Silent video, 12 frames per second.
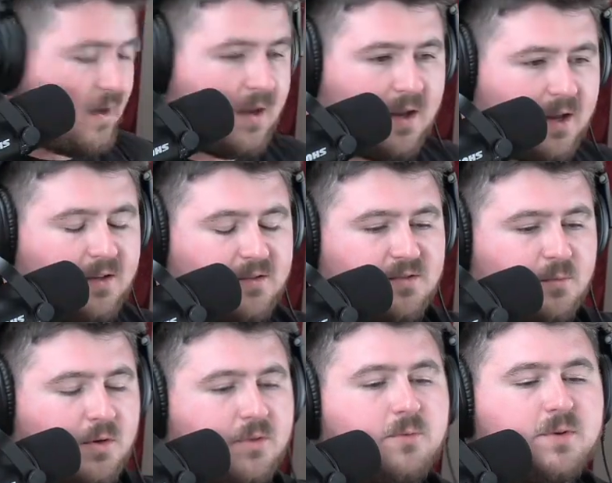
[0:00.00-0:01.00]
is
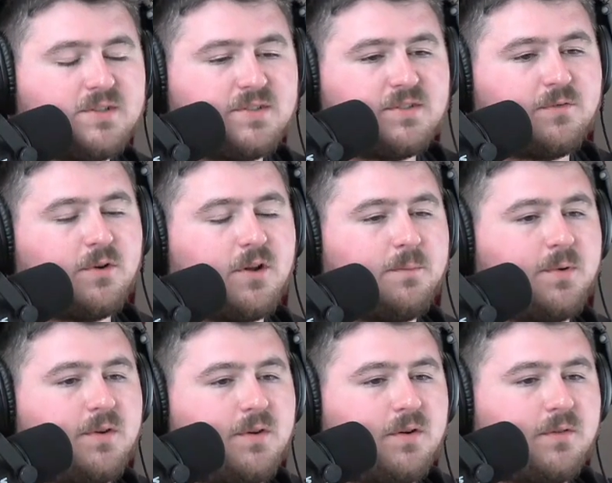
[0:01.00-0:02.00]
one of the reasons for not
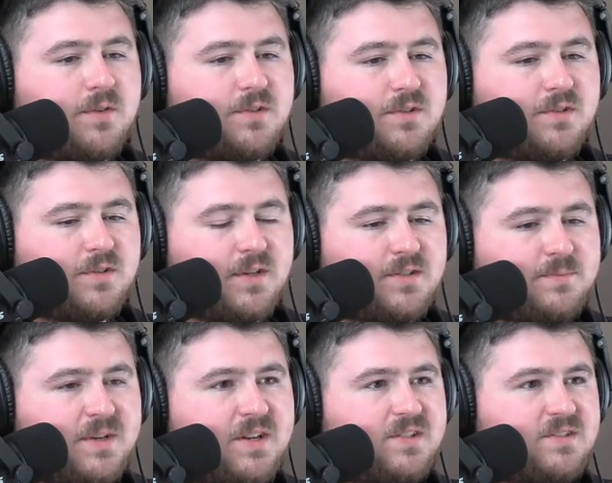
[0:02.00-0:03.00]
putting it on the agenda is
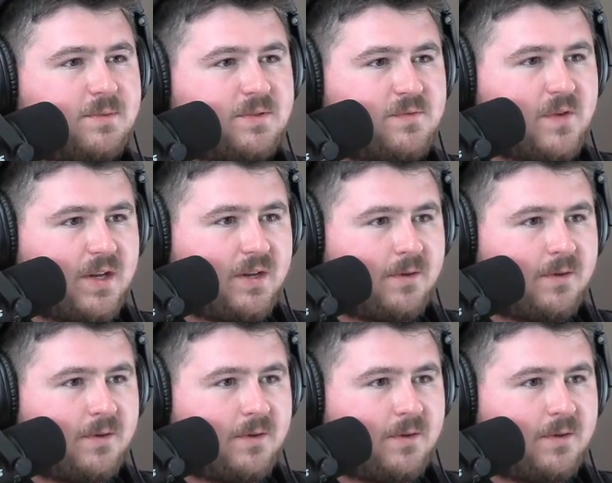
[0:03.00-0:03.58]
because it was vague.